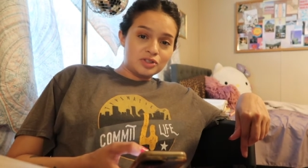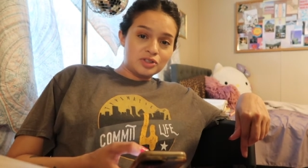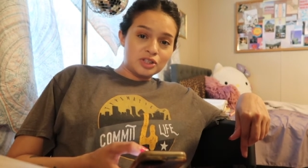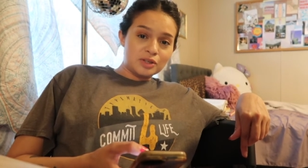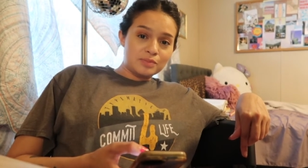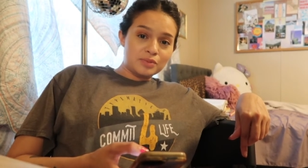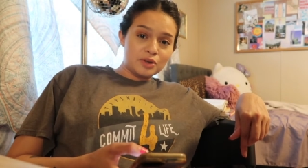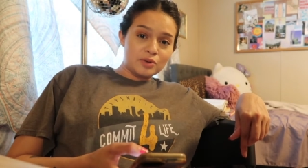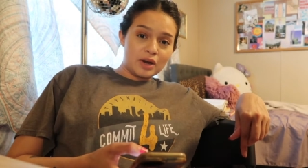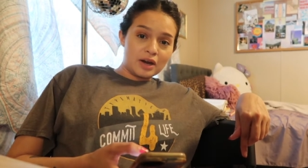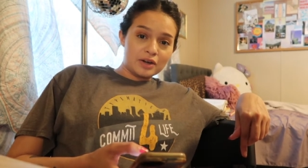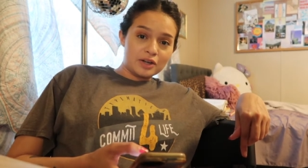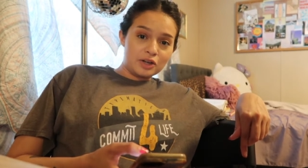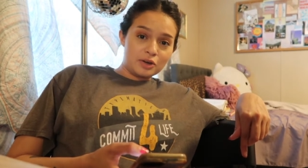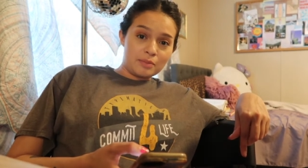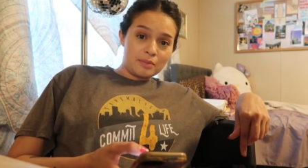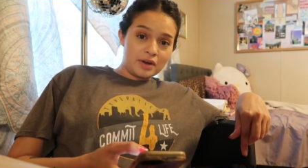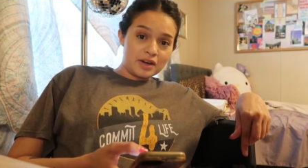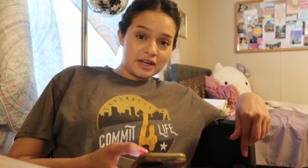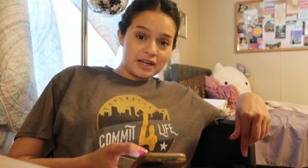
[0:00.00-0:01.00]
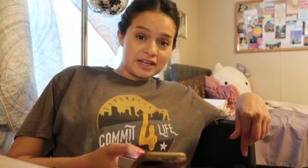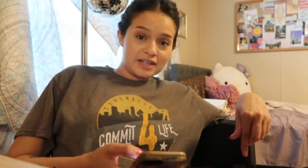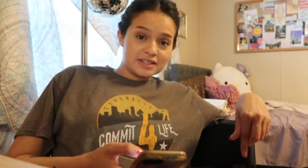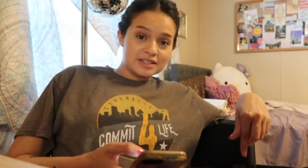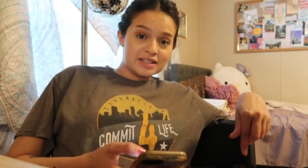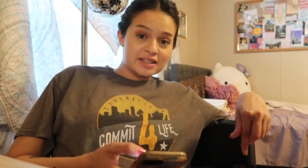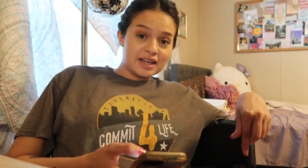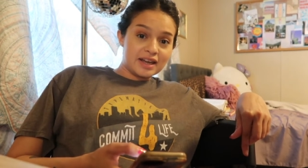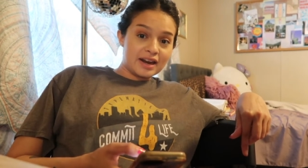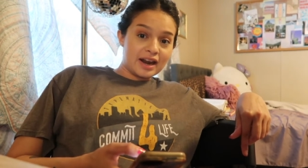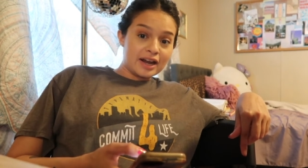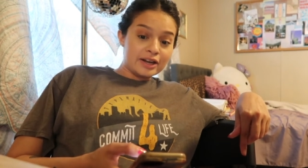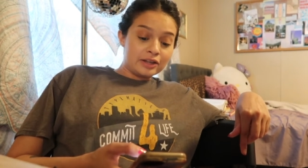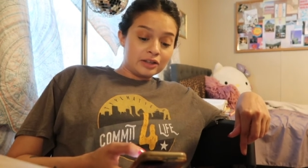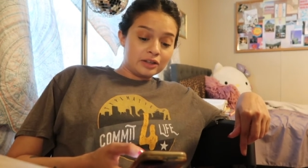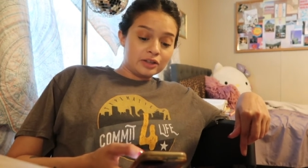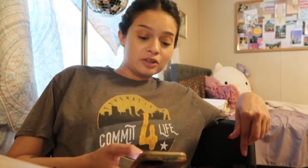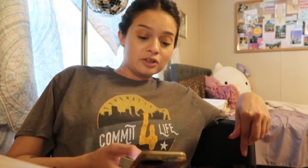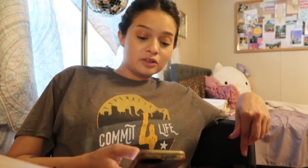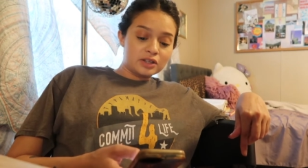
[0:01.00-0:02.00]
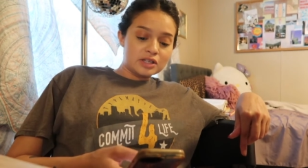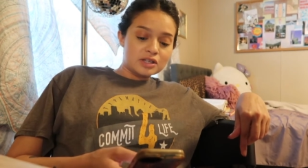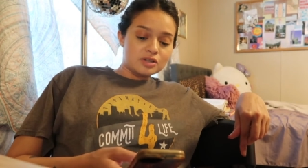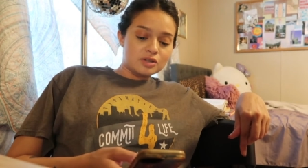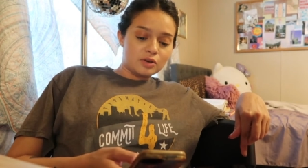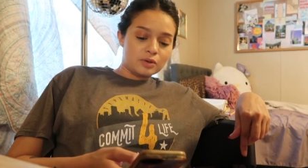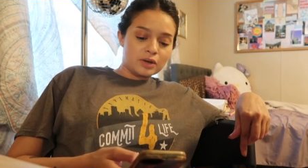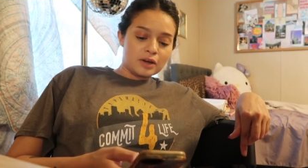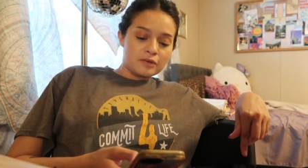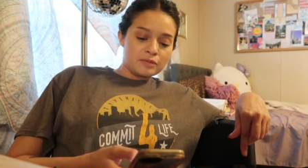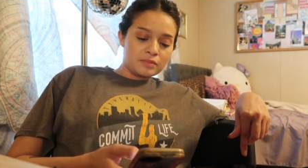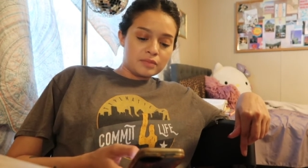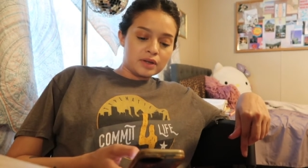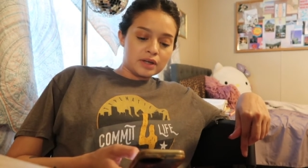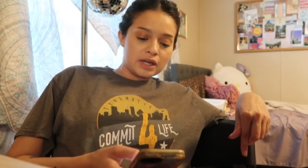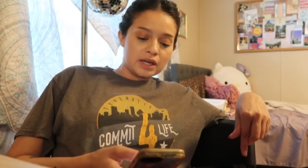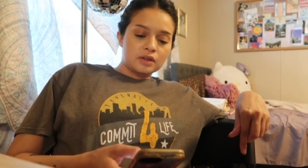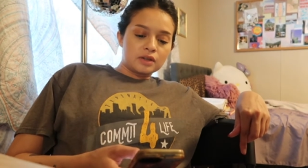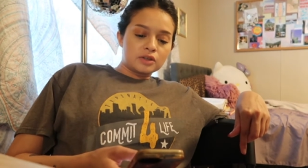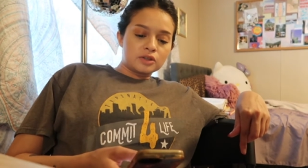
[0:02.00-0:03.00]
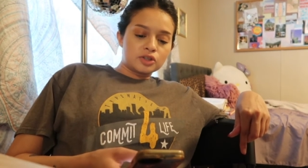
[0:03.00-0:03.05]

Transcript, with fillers: chip you out of your money. It's that I literally don't have money.